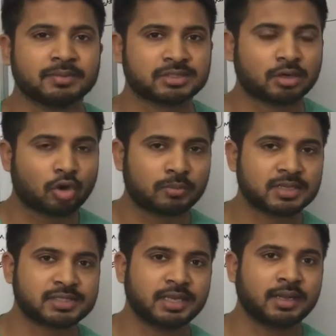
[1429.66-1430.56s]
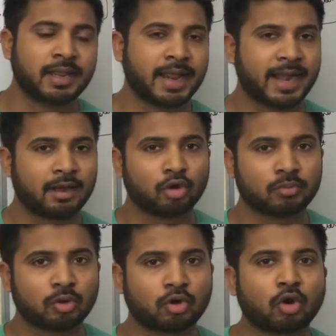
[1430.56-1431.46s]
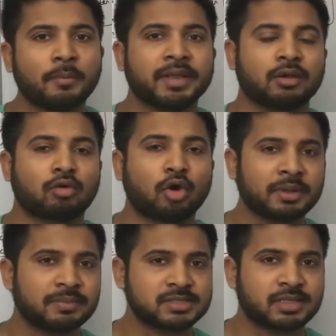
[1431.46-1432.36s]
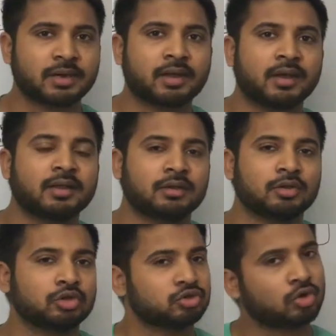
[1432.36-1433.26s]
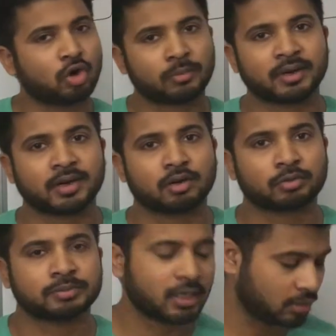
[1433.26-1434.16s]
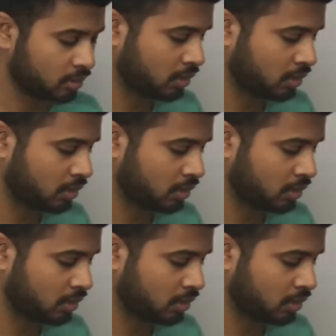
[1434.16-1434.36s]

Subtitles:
means the normal cell, and normochromic, chromic means the color. So normal color of the